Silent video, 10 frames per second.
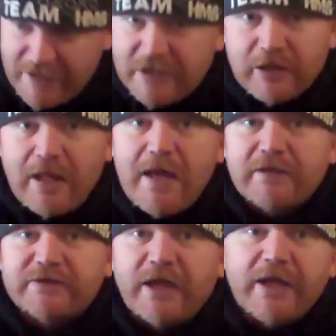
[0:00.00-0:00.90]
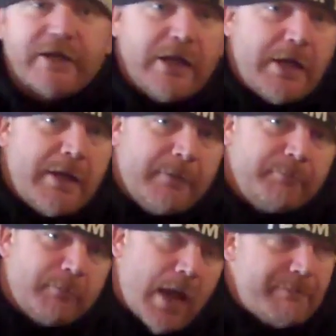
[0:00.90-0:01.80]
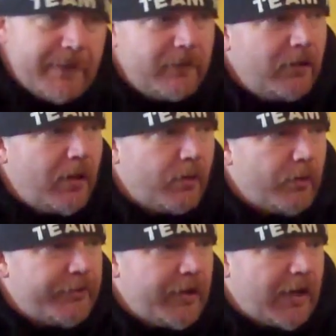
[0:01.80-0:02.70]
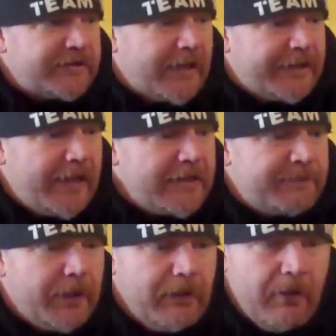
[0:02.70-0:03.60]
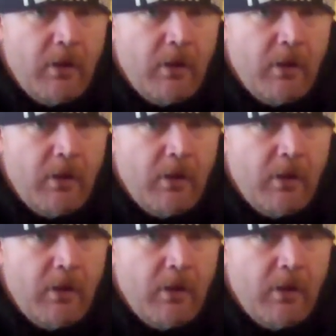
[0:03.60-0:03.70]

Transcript: And then the last thing might be a little unorthodox, I guess, but